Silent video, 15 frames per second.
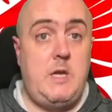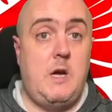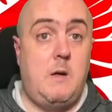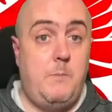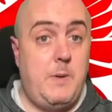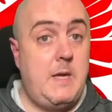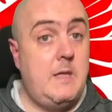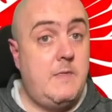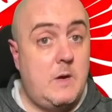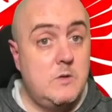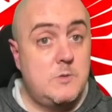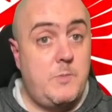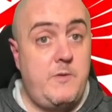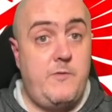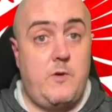albeit that
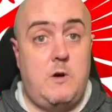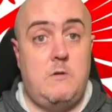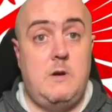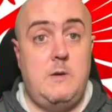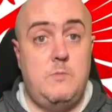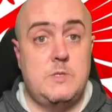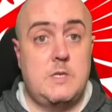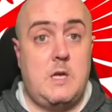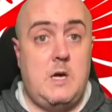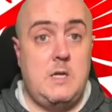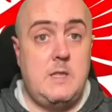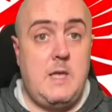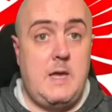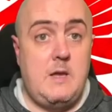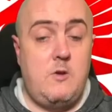was before I was a
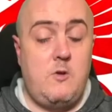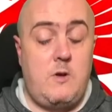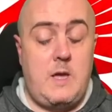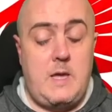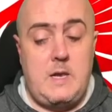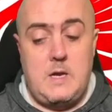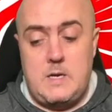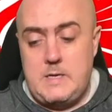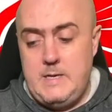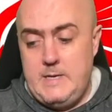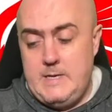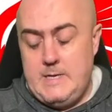content creator,